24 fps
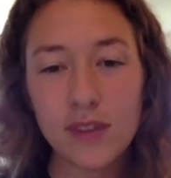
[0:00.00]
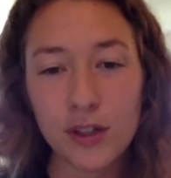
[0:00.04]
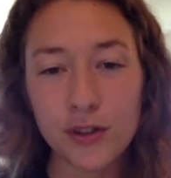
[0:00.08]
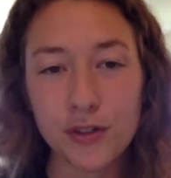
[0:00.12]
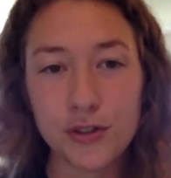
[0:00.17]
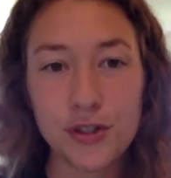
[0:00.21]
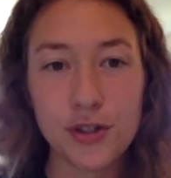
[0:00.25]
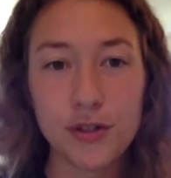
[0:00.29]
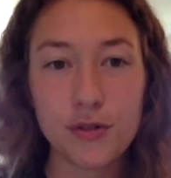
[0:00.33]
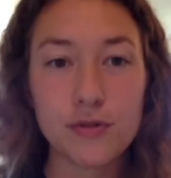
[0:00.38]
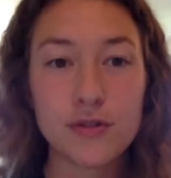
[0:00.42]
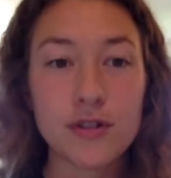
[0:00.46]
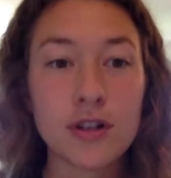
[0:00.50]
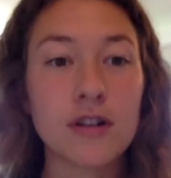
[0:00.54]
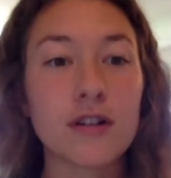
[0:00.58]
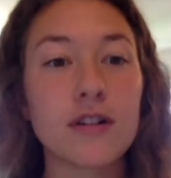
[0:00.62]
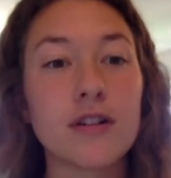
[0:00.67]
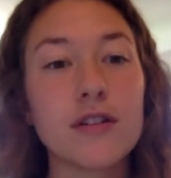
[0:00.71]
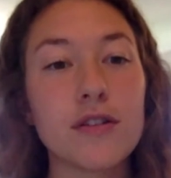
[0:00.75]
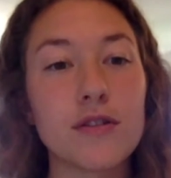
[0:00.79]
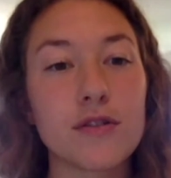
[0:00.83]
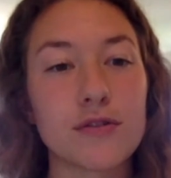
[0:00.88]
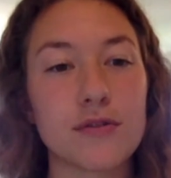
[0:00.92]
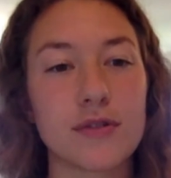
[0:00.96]
to
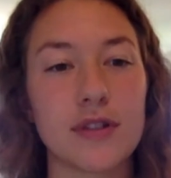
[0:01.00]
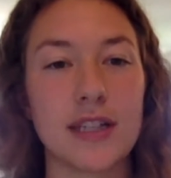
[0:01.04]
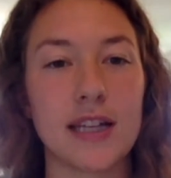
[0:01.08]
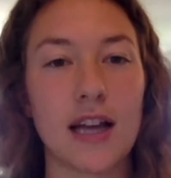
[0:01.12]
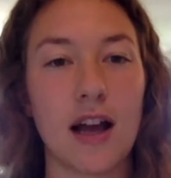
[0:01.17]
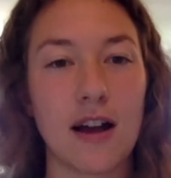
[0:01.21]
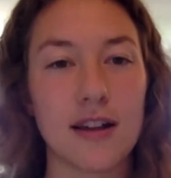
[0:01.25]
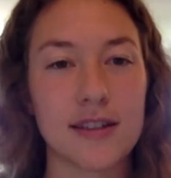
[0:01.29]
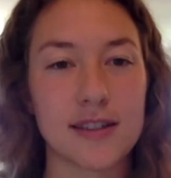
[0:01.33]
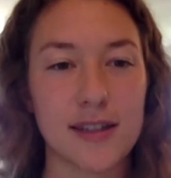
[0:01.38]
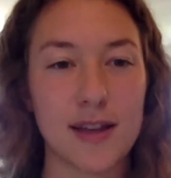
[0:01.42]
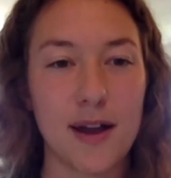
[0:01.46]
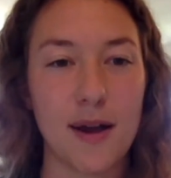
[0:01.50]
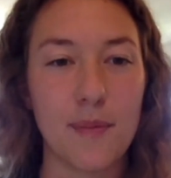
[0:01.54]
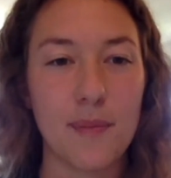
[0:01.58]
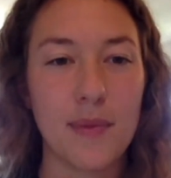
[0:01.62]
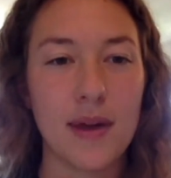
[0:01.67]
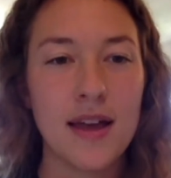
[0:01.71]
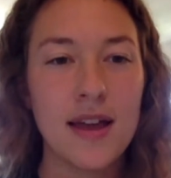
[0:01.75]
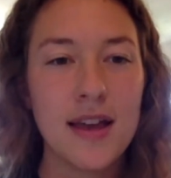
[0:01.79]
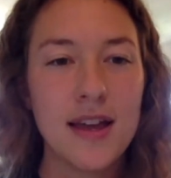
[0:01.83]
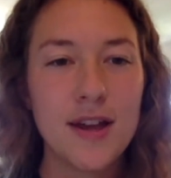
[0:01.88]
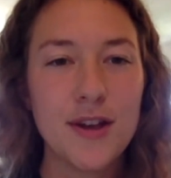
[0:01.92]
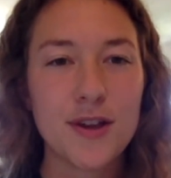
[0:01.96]
turn those really awesome
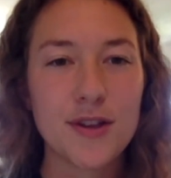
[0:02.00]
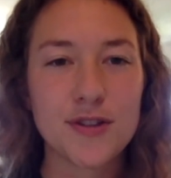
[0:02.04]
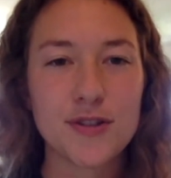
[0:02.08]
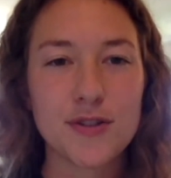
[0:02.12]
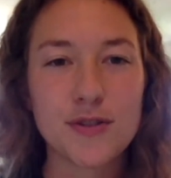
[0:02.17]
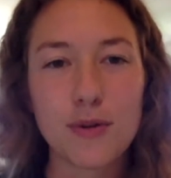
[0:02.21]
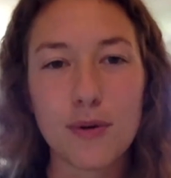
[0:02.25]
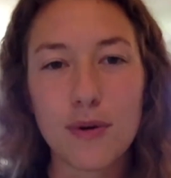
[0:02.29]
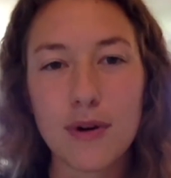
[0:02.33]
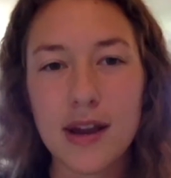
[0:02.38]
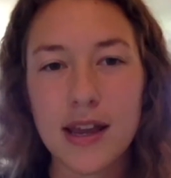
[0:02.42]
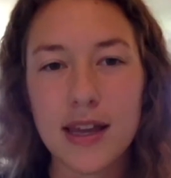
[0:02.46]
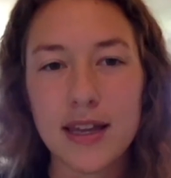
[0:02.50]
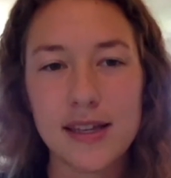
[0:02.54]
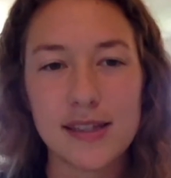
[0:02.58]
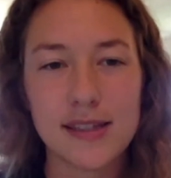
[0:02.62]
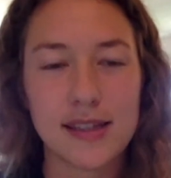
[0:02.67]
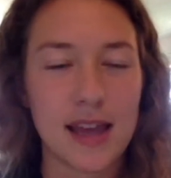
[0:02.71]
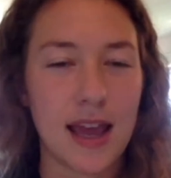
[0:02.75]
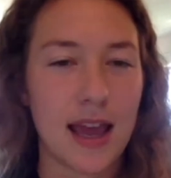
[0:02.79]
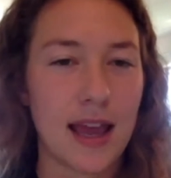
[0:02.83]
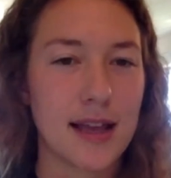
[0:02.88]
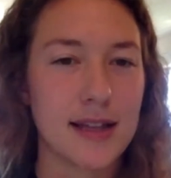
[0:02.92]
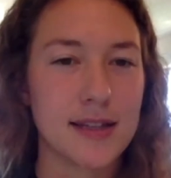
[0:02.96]
stories
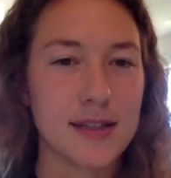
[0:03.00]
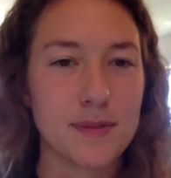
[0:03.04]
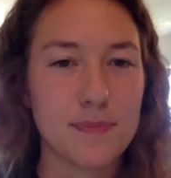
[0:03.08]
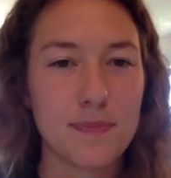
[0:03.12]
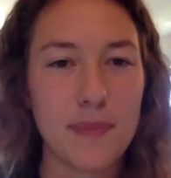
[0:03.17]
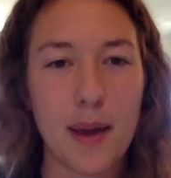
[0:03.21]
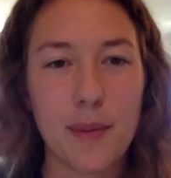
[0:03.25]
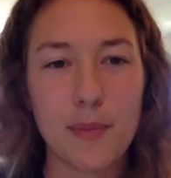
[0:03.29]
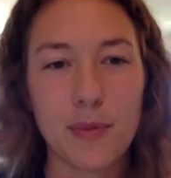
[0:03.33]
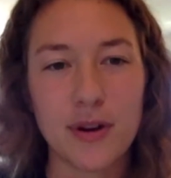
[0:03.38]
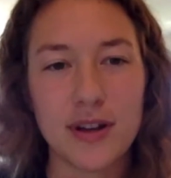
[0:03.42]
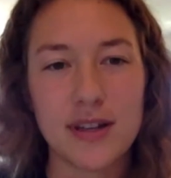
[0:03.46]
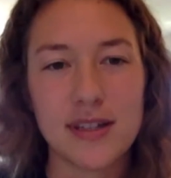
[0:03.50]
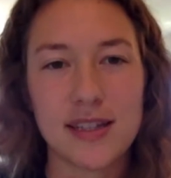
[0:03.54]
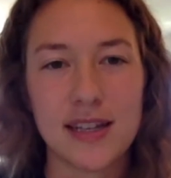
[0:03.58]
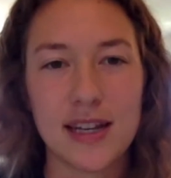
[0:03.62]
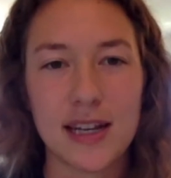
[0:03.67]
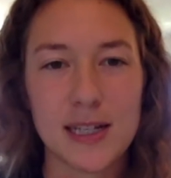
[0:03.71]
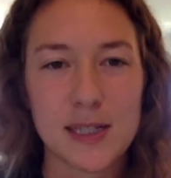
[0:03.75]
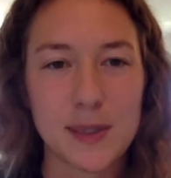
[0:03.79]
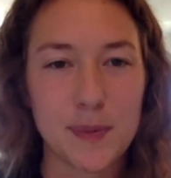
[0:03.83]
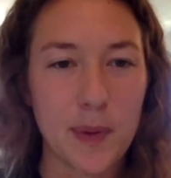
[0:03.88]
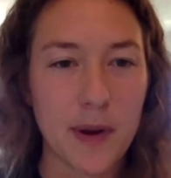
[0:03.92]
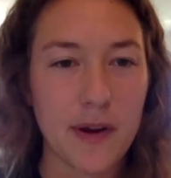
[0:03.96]
and memories and
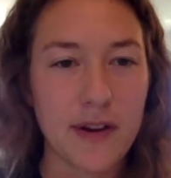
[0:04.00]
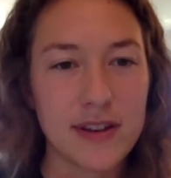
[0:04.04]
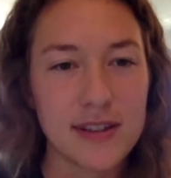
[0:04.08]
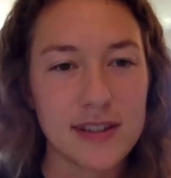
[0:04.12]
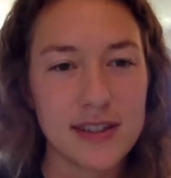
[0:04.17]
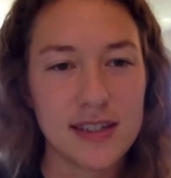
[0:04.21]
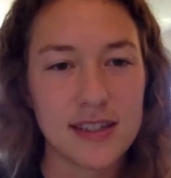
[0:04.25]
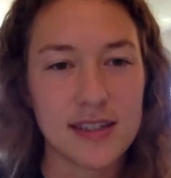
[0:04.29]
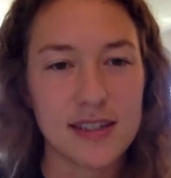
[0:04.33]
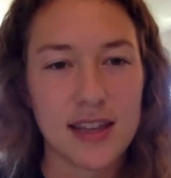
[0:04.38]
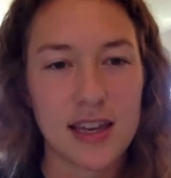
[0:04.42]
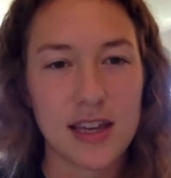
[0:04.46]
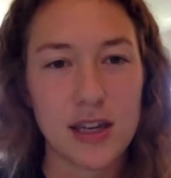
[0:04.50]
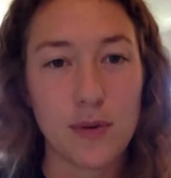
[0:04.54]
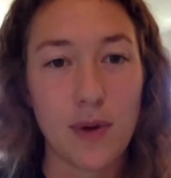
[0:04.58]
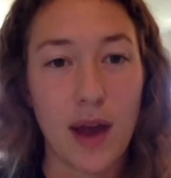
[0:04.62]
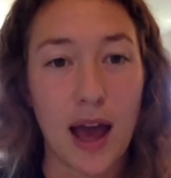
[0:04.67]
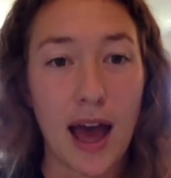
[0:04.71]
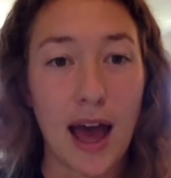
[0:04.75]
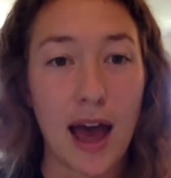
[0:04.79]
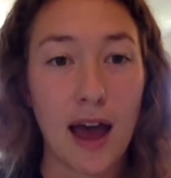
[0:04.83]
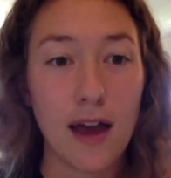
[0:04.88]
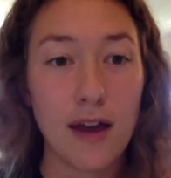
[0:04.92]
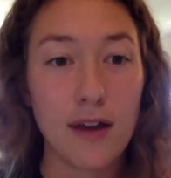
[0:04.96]
experiences that you
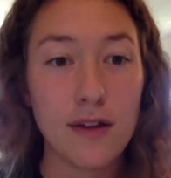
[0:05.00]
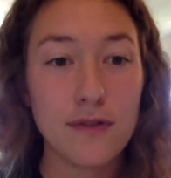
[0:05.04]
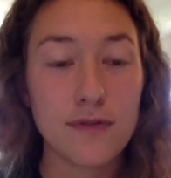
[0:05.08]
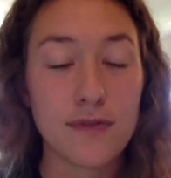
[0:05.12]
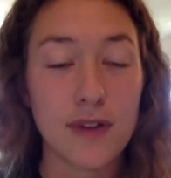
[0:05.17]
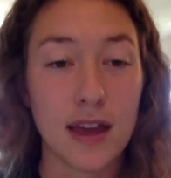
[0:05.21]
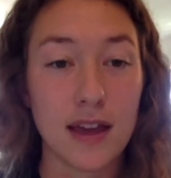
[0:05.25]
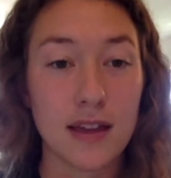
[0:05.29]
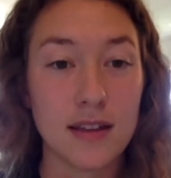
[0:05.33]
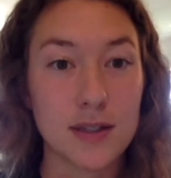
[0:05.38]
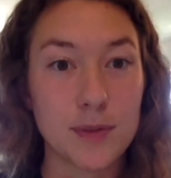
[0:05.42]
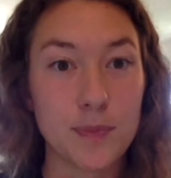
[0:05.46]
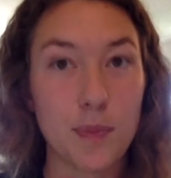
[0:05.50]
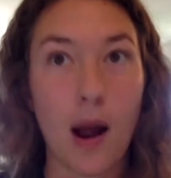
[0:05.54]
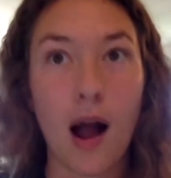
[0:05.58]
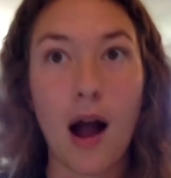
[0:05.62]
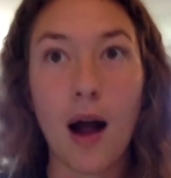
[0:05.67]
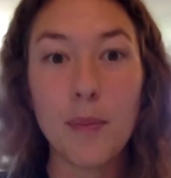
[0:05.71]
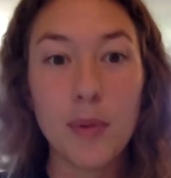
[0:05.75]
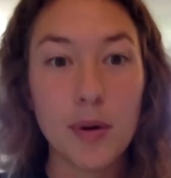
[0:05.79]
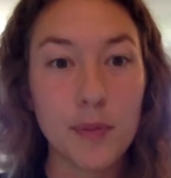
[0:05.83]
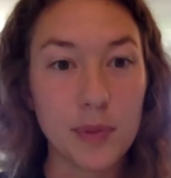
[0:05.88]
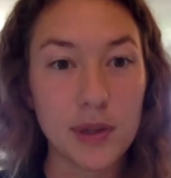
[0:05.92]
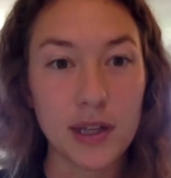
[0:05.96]
have and
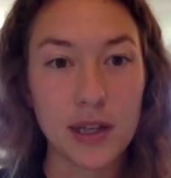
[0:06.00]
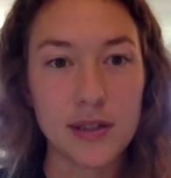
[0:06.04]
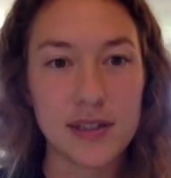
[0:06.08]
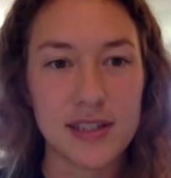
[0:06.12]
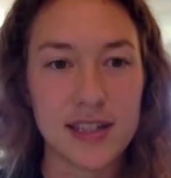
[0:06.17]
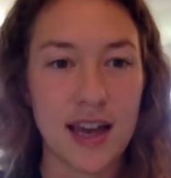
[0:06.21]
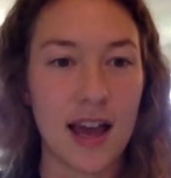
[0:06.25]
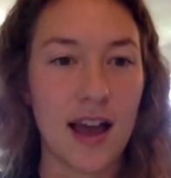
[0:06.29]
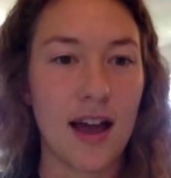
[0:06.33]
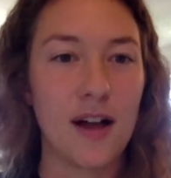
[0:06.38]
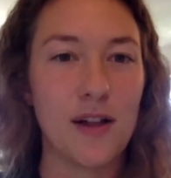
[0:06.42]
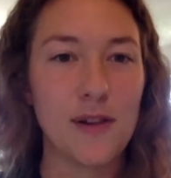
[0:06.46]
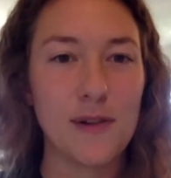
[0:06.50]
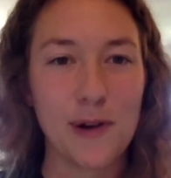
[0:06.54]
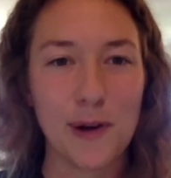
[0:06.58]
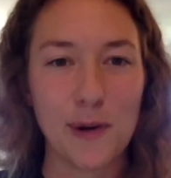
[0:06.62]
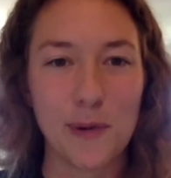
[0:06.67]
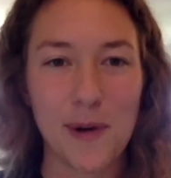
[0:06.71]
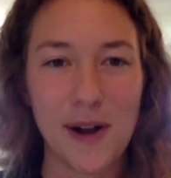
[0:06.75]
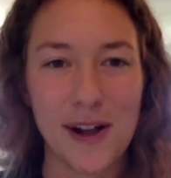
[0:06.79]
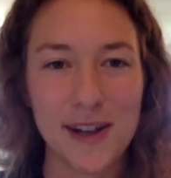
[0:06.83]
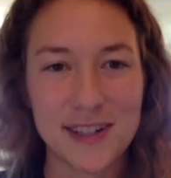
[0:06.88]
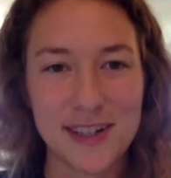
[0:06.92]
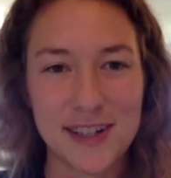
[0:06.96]
probably tell or
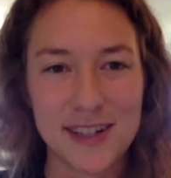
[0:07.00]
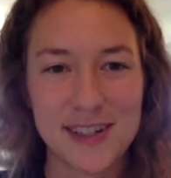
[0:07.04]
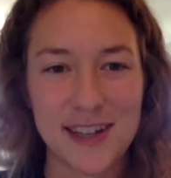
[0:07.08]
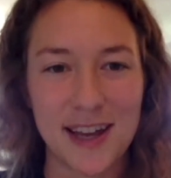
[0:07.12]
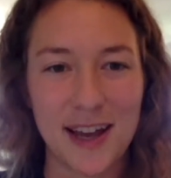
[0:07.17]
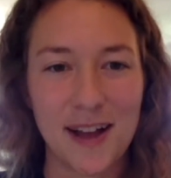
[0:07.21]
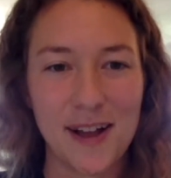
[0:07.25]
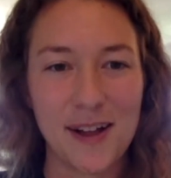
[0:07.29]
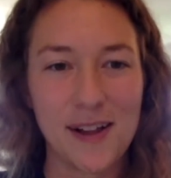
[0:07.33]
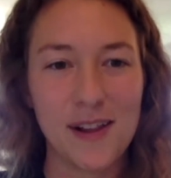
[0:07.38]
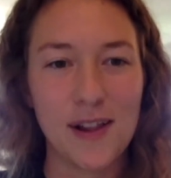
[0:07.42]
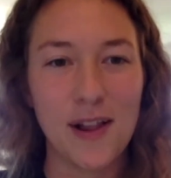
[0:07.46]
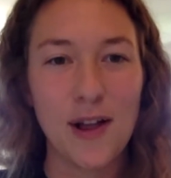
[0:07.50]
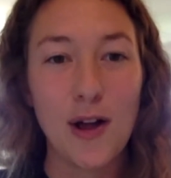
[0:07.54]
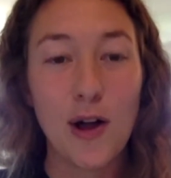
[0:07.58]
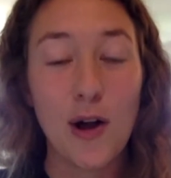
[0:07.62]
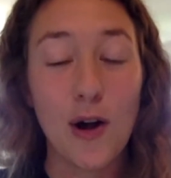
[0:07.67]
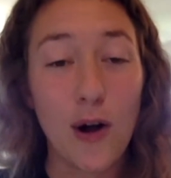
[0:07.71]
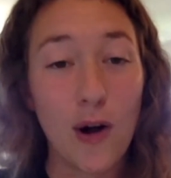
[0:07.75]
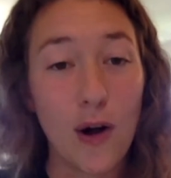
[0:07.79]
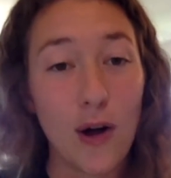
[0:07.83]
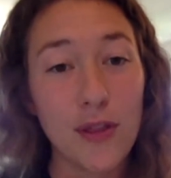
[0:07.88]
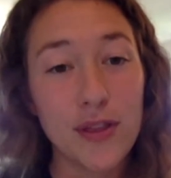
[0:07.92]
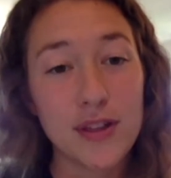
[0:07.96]
want to tell
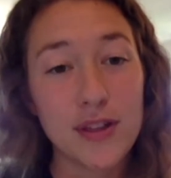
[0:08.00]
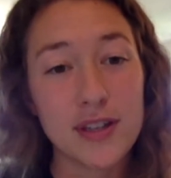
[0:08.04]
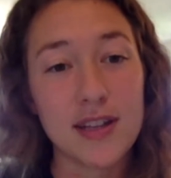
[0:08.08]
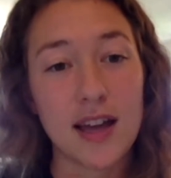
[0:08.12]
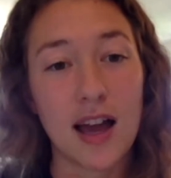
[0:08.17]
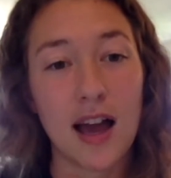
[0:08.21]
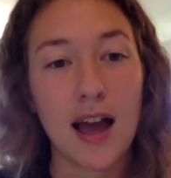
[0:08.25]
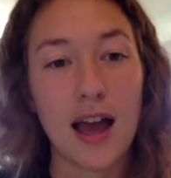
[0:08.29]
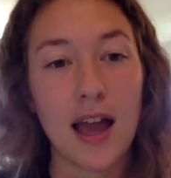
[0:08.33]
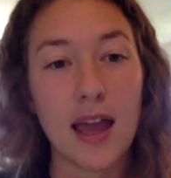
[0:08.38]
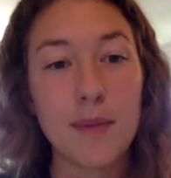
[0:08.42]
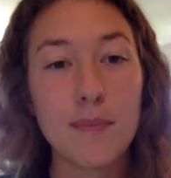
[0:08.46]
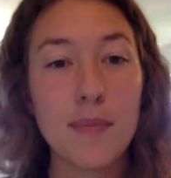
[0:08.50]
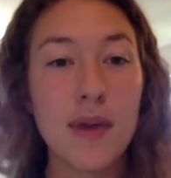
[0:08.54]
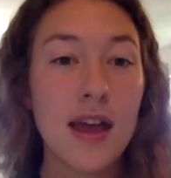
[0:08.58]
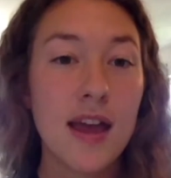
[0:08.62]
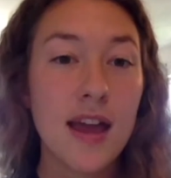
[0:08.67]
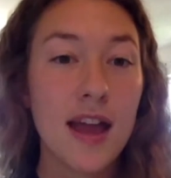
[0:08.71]
all the time,